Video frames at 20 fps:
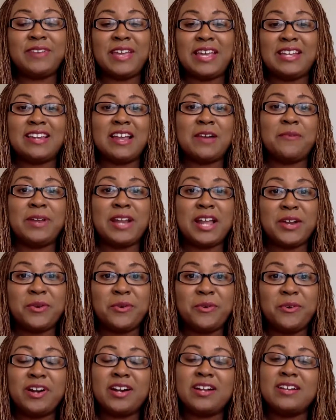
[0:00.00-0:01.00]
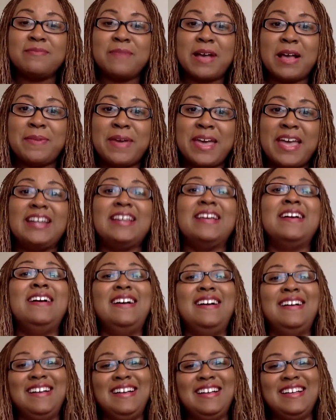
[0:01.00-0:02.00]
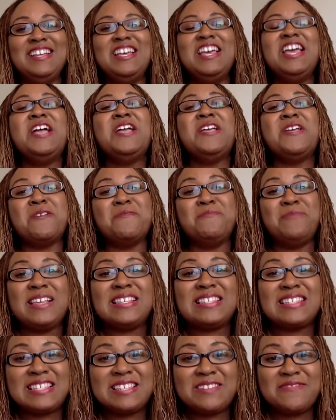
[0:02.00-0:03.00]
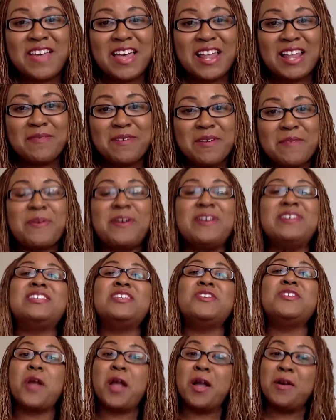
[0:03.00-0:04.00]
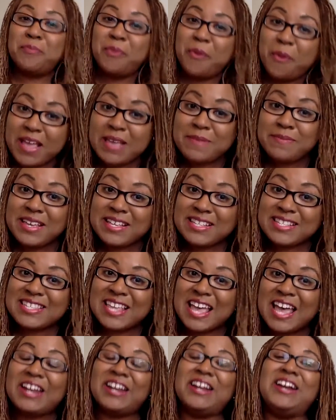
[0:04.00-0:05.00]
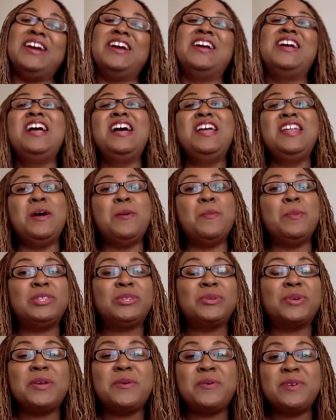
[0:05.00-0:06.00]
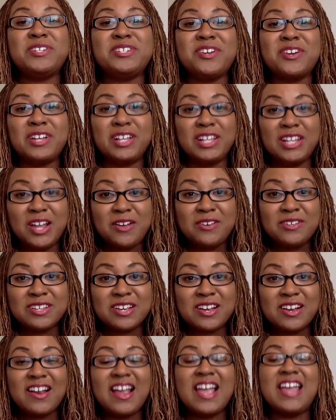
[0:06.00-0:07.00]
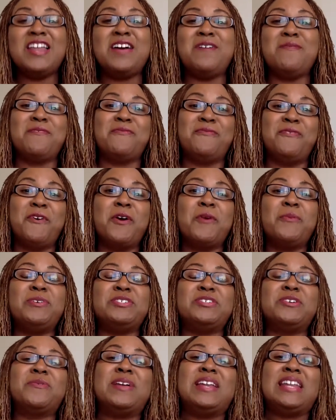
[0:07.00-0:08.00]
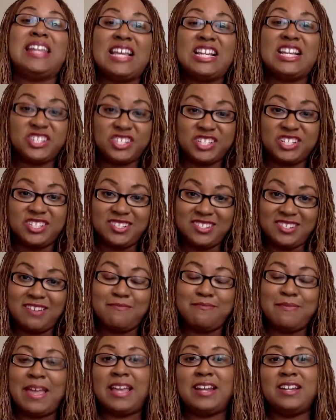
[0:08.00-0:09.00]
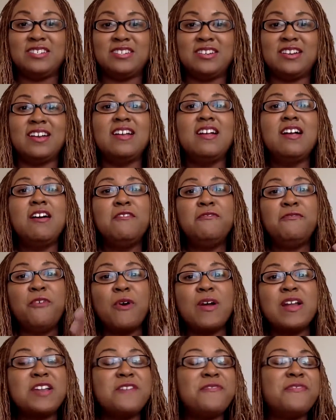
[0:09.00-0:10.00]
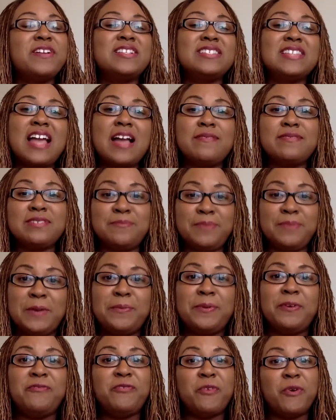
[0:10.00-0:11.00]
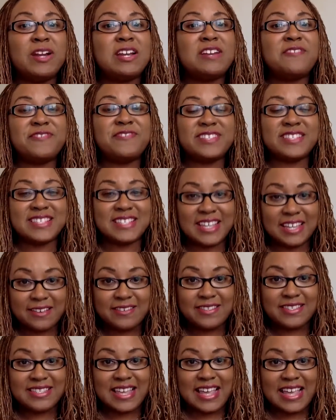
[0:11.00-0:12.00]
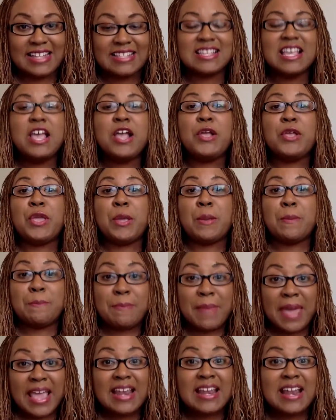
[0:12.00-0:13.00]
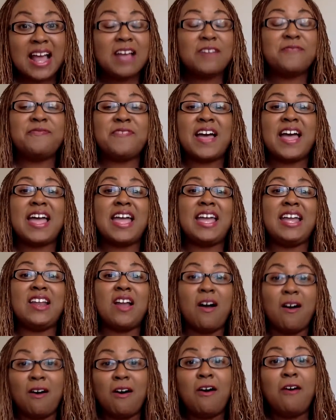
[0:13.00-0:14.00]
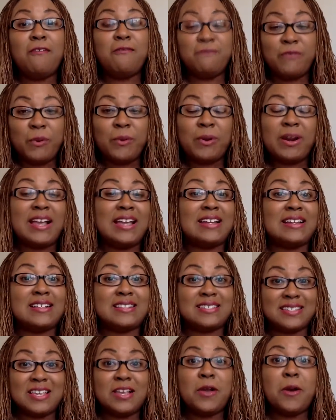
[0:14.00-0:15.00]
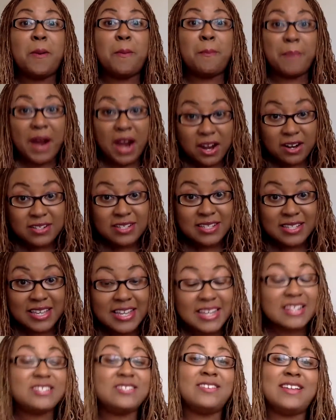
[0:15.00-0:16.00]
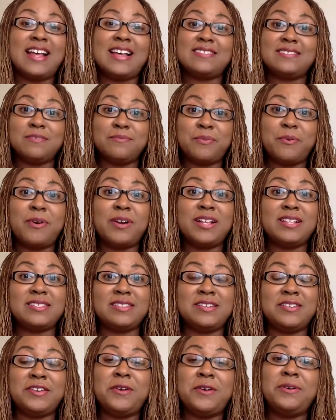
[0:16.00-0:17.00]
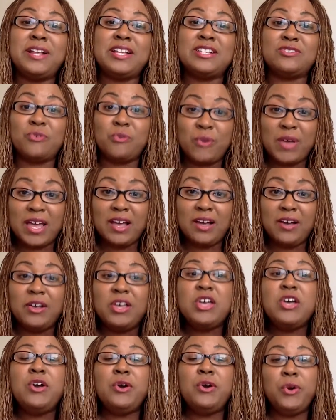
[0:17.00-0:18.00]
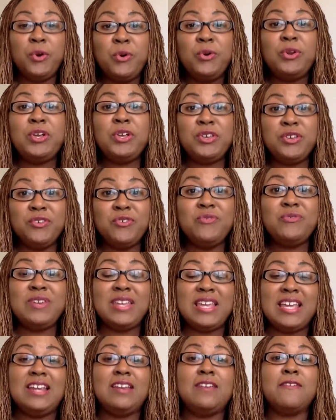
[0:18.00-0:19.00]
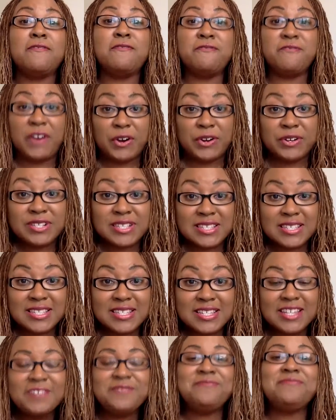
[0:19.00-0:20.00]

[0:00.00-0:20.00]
Wait, I went out of order. My bad. Your business development person, your appointment setter. Number 3 was your closer, and number 4 was your relationship manager. 4 different types of people, 4 different skill sets. You may not find all 4 in a single person. So that's important to note as well. Who do you need first